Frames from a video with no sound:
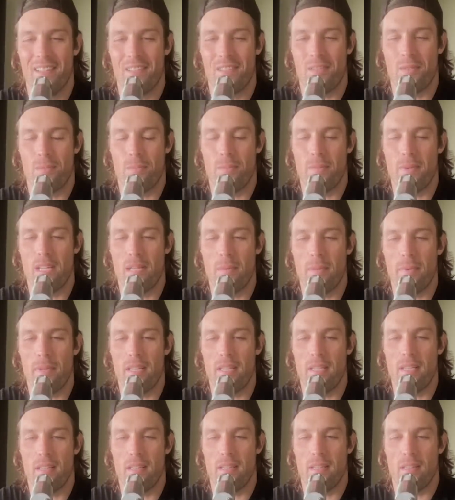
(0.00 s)
So maybe,
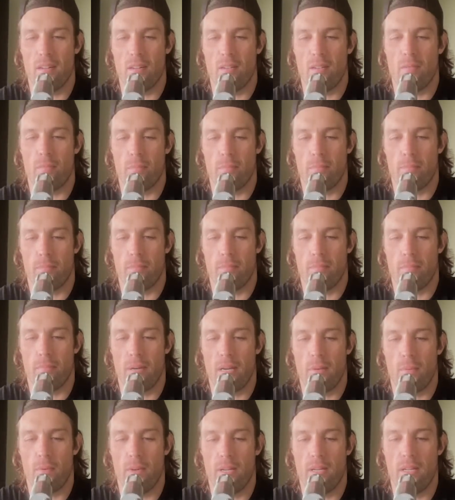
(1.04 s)
you know,
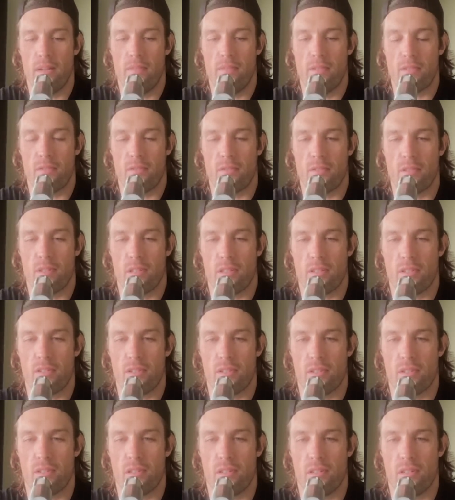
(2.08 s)
by way of
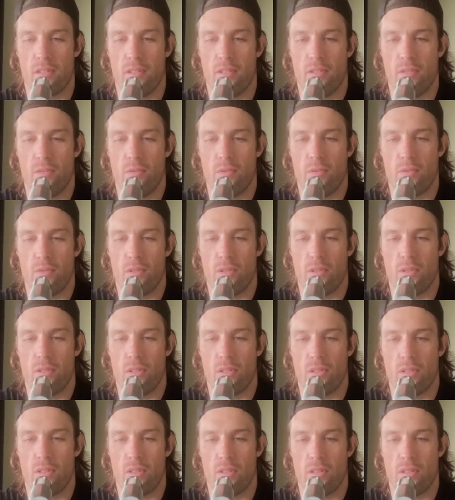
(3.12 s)
introduction, you
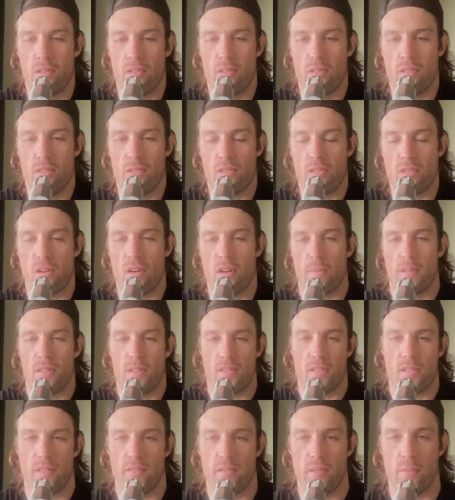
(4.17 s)
could start by
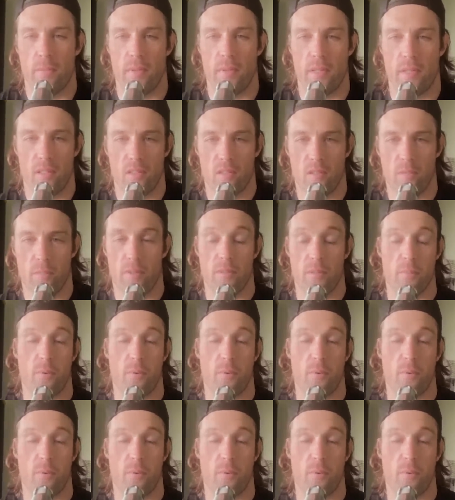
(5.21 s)
just giving me a little bit